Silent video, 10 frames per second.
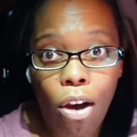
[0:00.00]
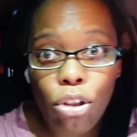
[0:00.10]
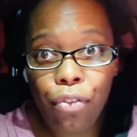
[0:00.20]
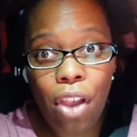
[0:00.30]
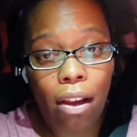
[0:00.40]
don't know
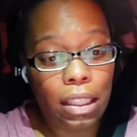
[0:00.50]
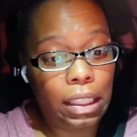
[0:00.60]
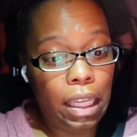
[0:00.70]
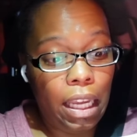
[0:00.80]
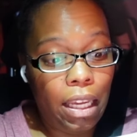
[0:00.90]
if y'all can
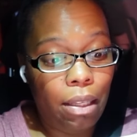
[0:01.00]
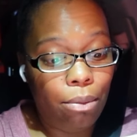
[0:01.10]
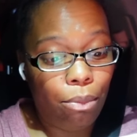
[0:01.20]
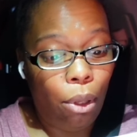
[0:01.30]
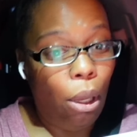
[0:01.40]
see it,
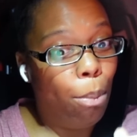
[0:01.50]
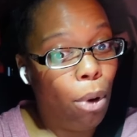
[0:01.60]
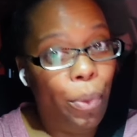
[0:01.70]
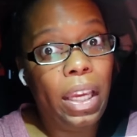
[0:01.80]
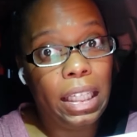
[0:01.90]

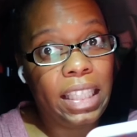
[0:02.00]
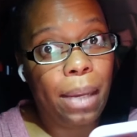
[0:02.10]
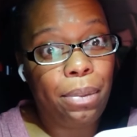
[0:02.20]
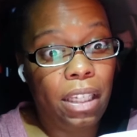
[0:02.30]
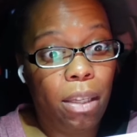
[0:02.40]
but we
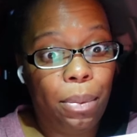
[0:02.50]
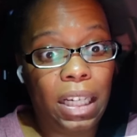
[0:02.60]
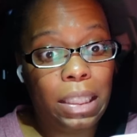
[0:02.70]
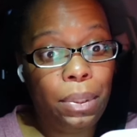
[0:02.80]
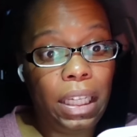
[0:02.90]
accepted it
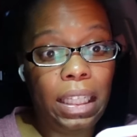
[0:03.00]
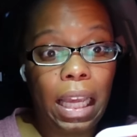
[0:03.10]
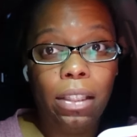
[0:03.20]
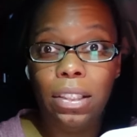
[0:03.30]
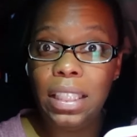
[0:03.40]
because we need
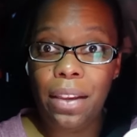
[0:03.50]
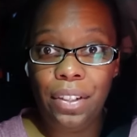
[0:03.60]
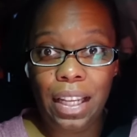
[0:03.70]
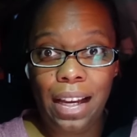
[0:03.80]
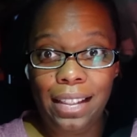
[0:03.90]
that little
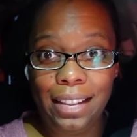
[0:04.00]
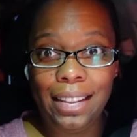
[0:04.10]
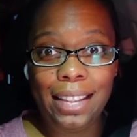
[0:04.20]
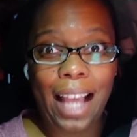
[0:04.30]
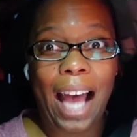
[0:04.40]
seven dollars.
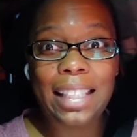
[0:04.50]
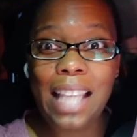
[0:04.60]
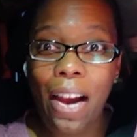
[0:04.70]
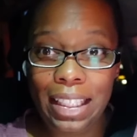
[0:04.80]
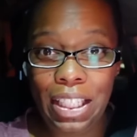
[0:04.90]
I see
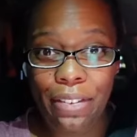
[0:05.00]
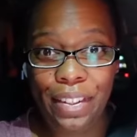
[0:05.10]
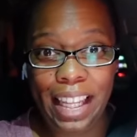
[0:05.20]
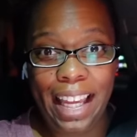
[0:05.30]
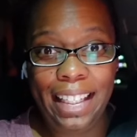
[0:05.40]
y'all at Chick Fil